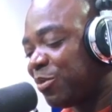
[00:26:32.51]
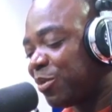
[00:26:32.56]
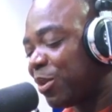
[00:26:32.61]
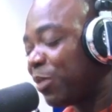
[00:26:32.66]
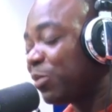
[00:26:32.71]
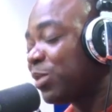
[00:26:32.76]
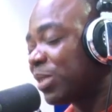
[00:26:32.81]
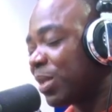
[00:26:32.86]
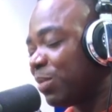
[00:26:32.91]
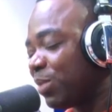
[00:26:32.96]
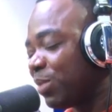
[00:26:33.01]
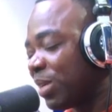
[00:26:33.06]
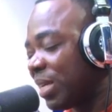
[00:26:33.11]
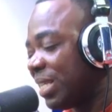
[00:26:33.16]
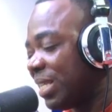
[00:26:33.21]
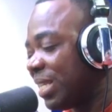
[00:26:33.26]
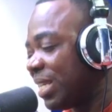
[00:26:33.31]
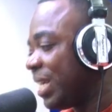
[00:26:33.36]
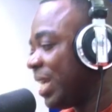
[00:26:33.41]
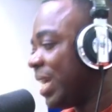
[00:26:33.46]
Show some can
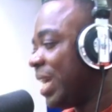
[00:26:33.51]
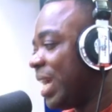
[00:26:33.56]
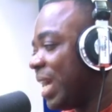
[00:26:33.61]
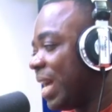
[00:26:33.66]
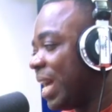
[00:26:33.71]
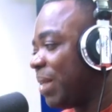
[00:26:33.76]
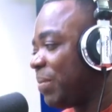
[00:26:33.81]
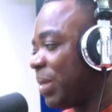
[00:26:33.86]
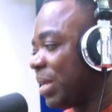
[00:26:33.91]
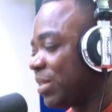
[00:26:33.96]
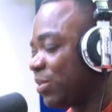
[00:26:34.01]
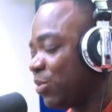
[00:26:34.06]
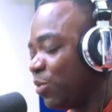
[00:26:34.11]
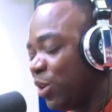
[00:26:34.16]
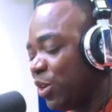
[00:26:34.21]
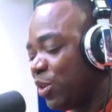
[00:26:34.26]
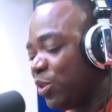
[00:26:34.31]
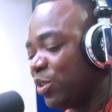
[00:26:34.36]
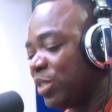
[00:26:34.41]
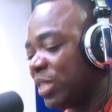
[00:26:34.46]
ye Abbas,
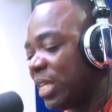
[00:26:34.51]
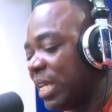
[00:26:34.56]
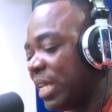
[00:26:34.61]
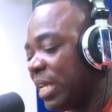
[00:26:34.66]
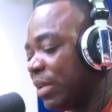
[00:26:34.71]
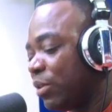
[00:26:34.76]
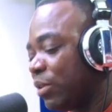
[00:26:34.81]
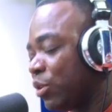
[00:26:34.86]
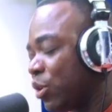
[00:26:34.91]
what do you say?